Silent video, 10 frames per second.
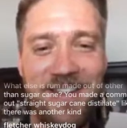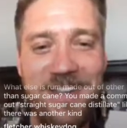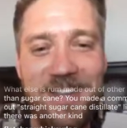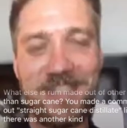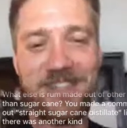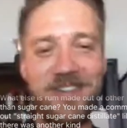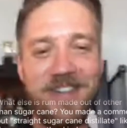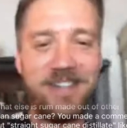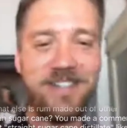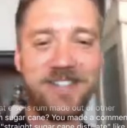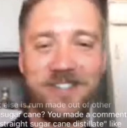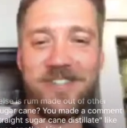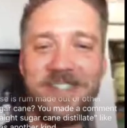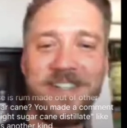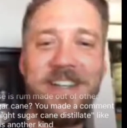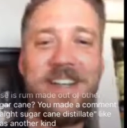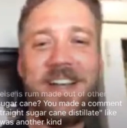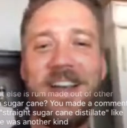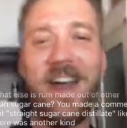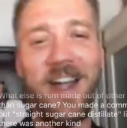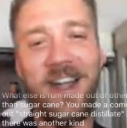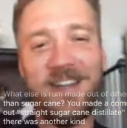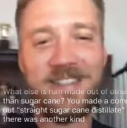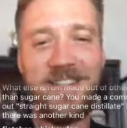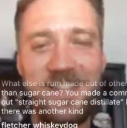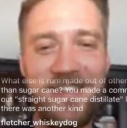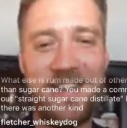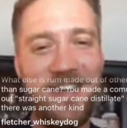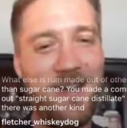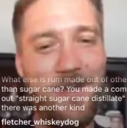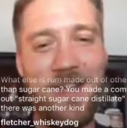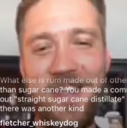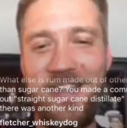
You guys are out of control. All right, the comment.